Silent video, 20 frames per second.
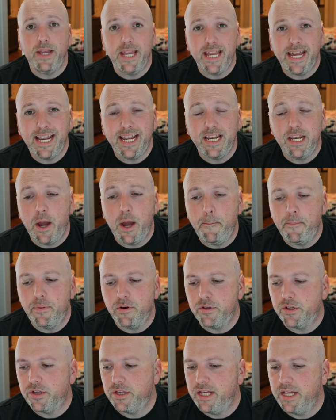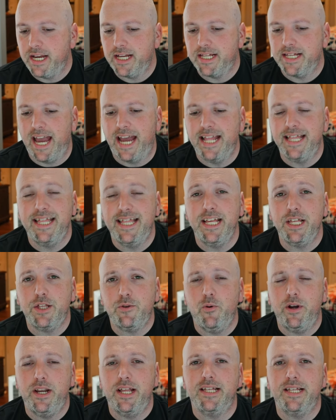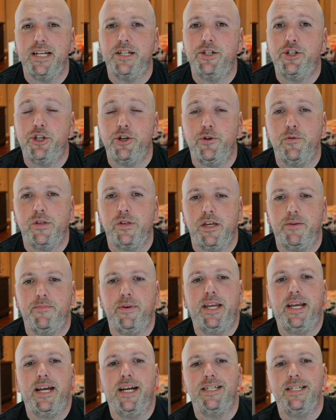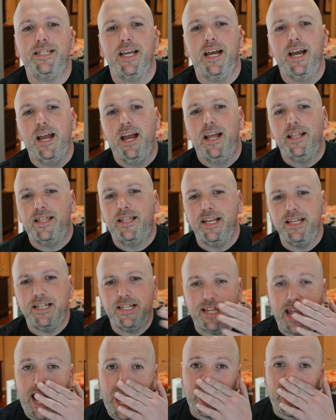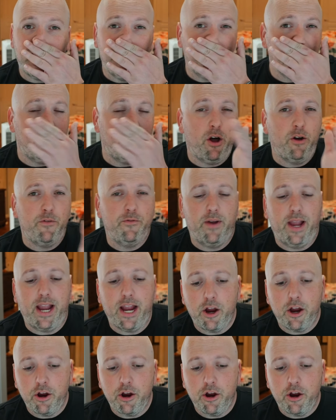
at number 6, and this one is a doozy because this TAC Evolver